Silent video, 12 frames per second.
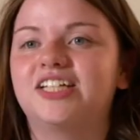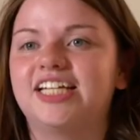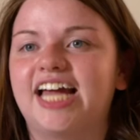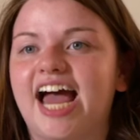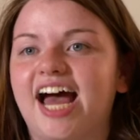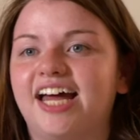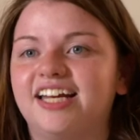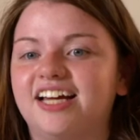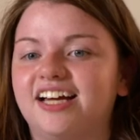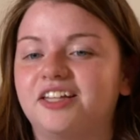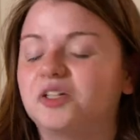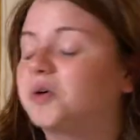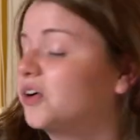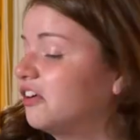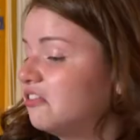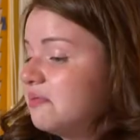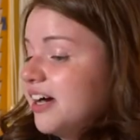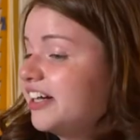looking at uh, the
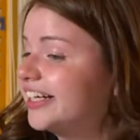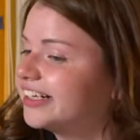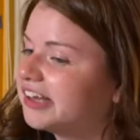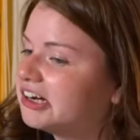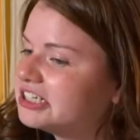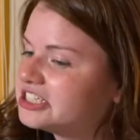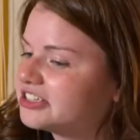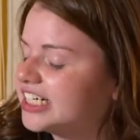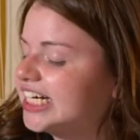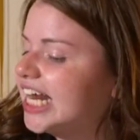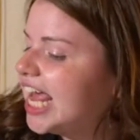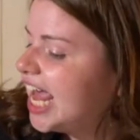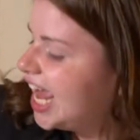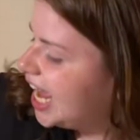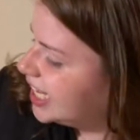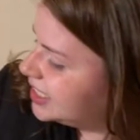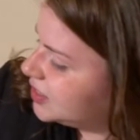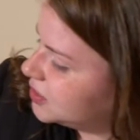corner of Mary and Clark Street.
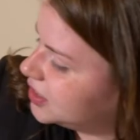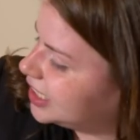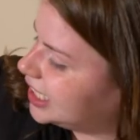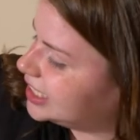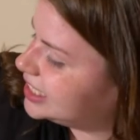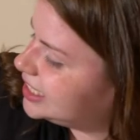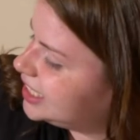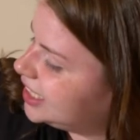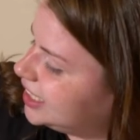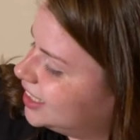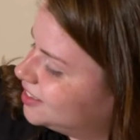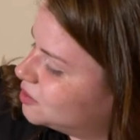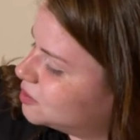And so you can see